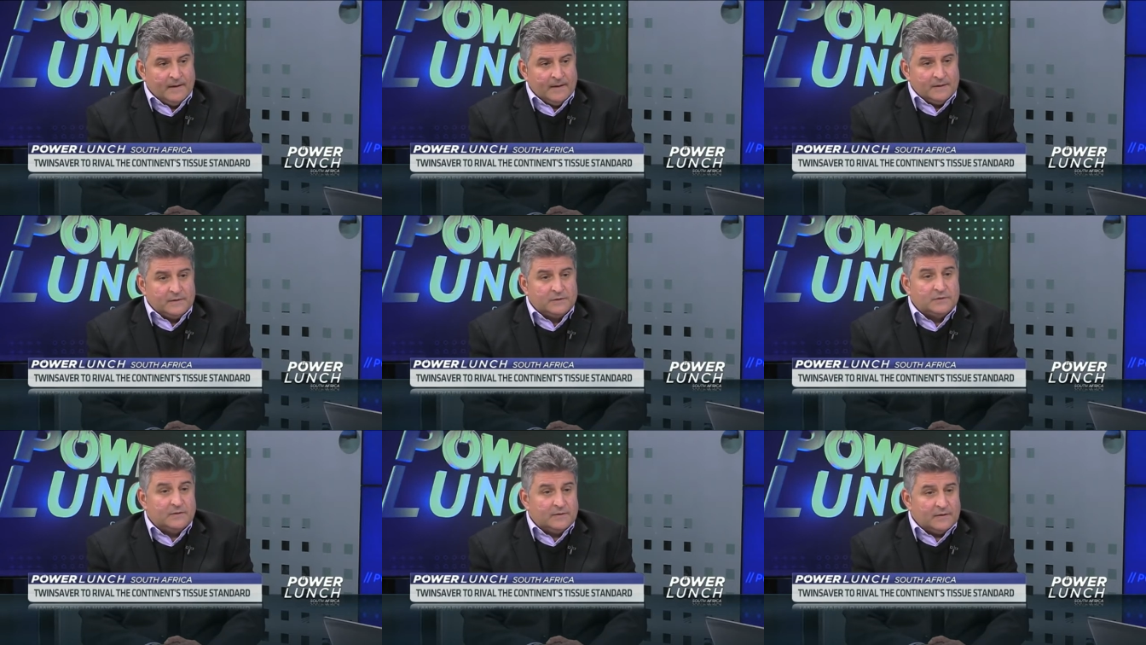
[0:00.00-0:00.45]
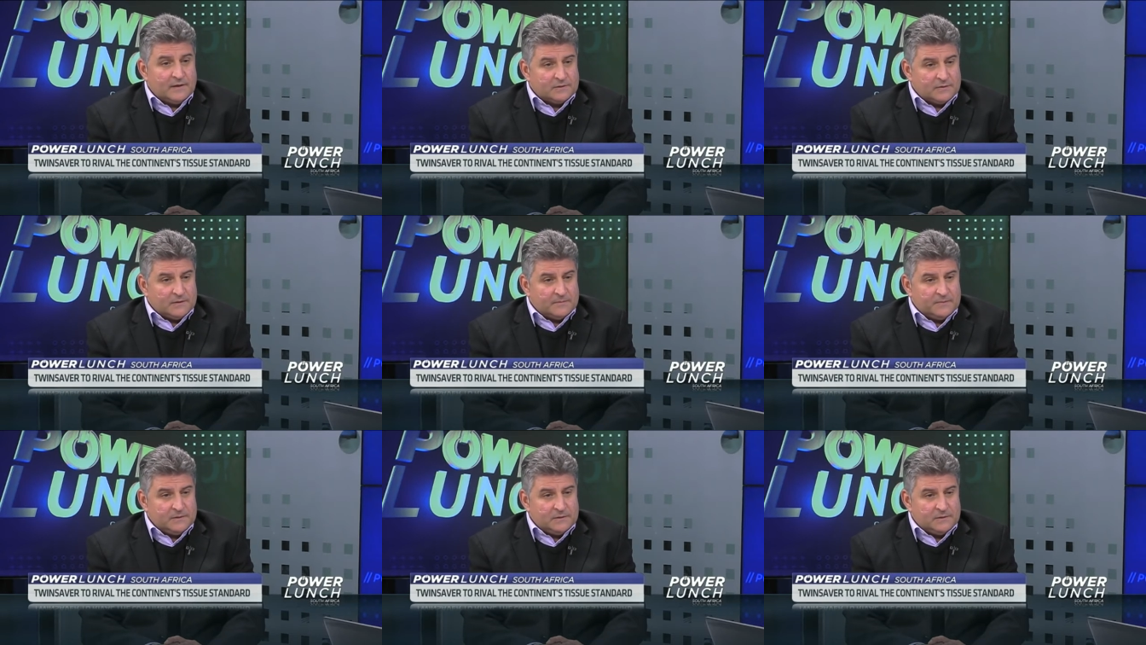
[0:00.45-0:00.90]
Two of those
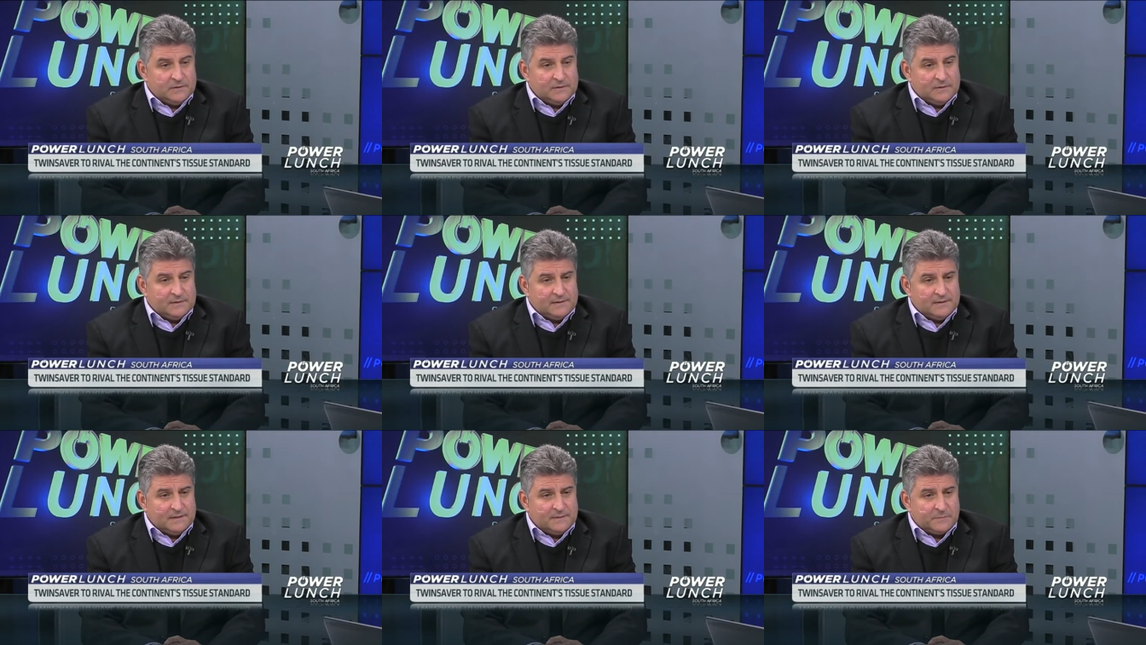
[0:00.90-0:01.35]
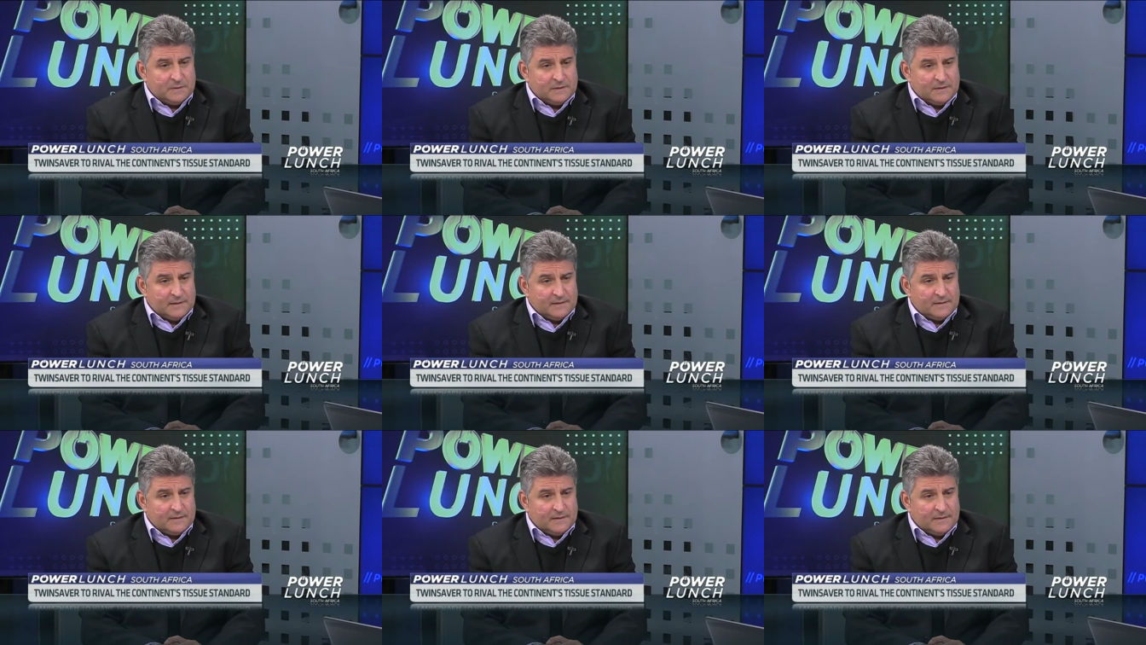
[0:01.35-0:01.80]
opportunities
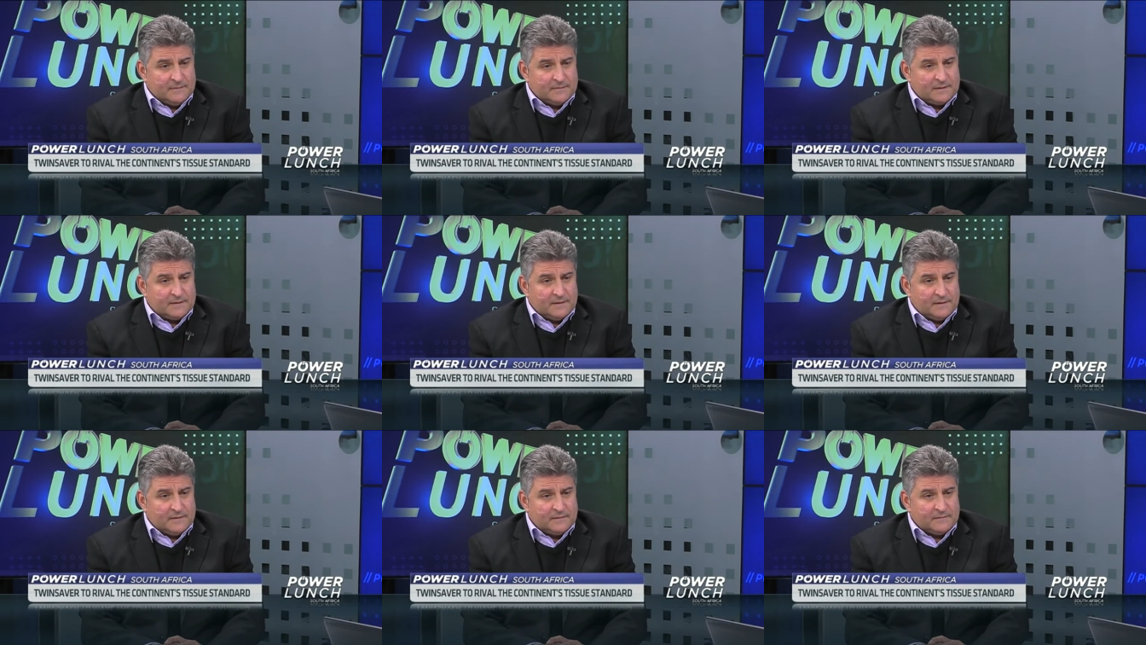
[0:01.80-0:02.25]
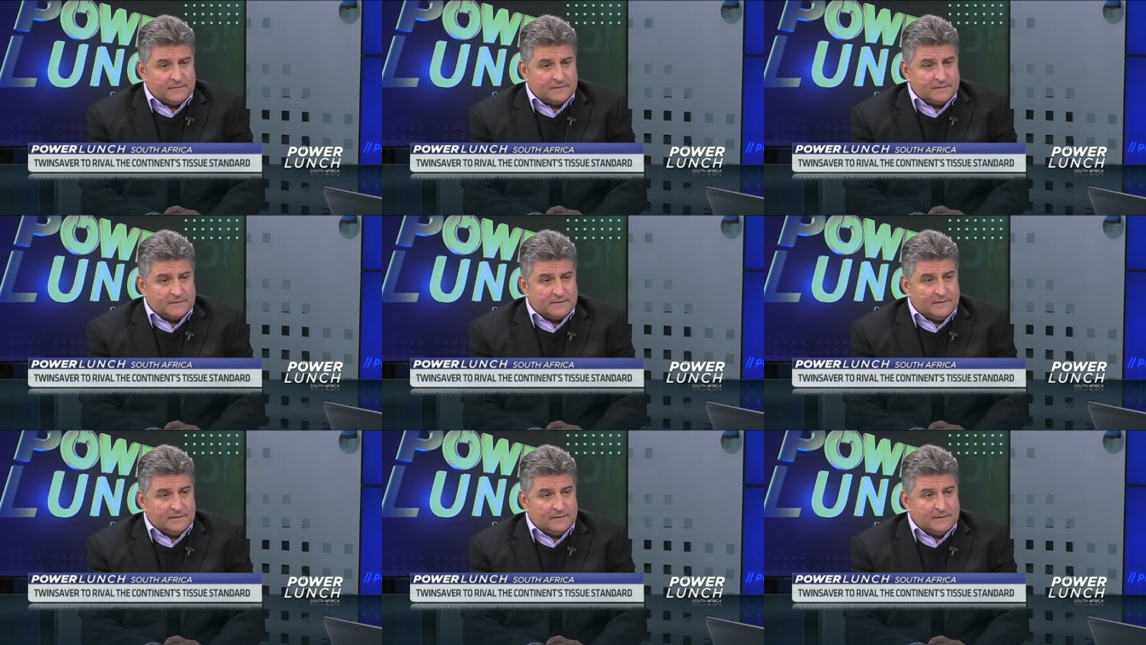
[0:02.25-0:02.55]
presented themselves,